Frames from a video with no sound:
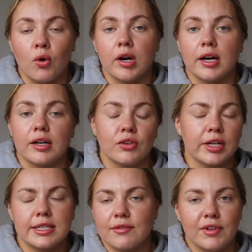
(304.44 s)
or
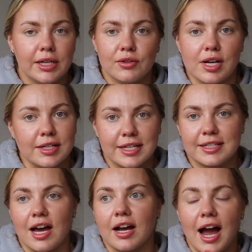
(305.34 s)
look at some videos on
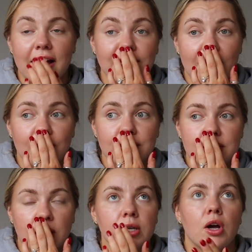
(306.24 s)
TikTok. I found
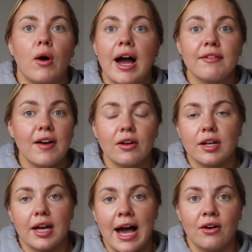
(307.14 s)

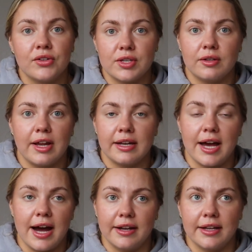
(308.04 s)
it, Allison
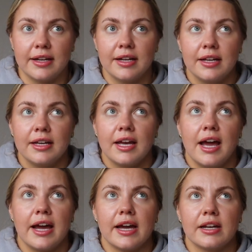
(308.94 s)
had it,
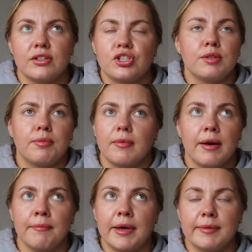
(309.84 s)
and she
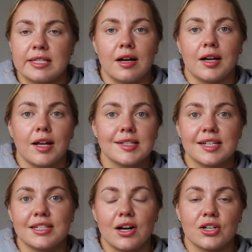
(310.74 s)
maybe saw it on
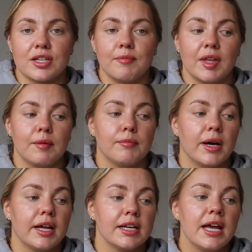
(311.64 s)
TikTok or something,
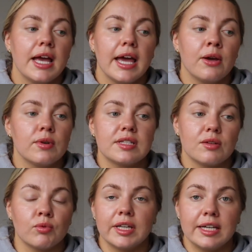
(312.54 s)
but it was
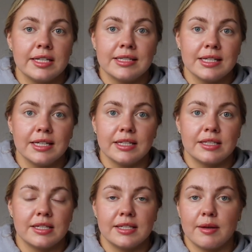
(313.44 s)
really
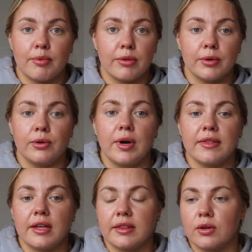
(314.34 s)
easy to zip through,
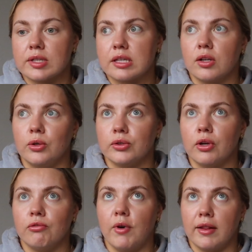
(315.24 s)
and then there was a little
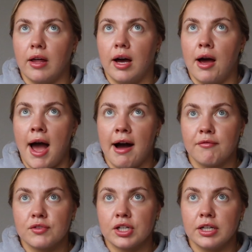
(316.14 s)
novella
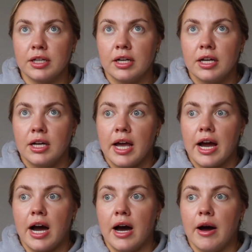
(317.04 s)
after,
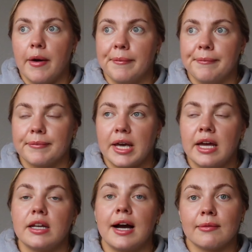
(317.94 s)
and
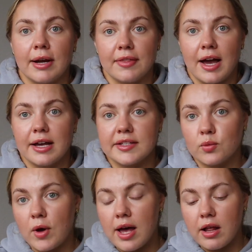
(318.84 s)
I read that
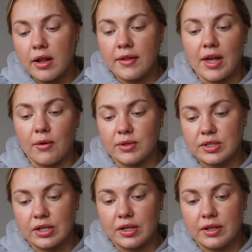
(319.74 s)
as well, and that
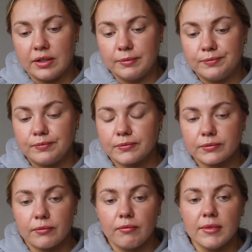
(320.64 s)
was good.
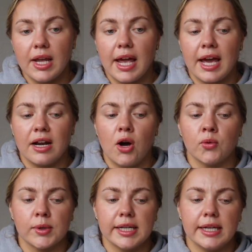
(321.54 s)
And
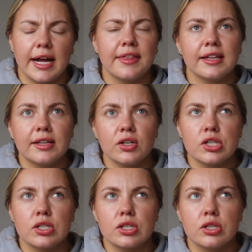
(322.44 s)
I'll read, I think
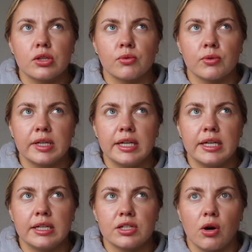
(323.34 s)
there's
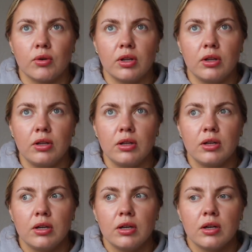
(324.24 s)
3 total,
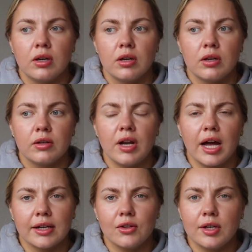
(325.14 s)

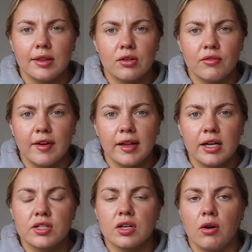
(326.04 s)
not including the
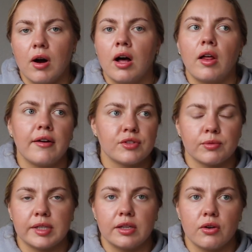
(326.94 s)
novella, so I'll have to
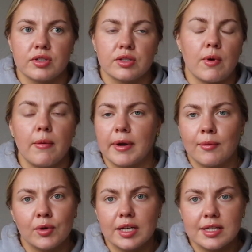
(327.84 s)
read those as well, but
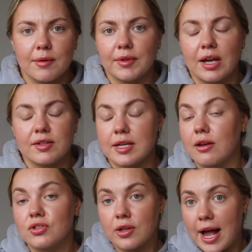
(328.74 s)
I'm reading something else
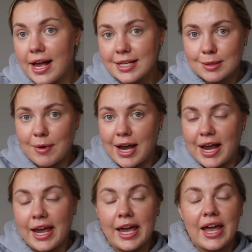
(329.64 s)
now. So that is
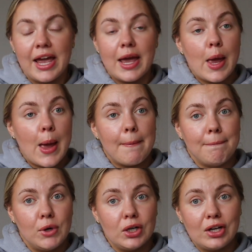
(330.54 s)
my
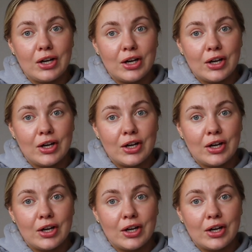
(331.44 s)
book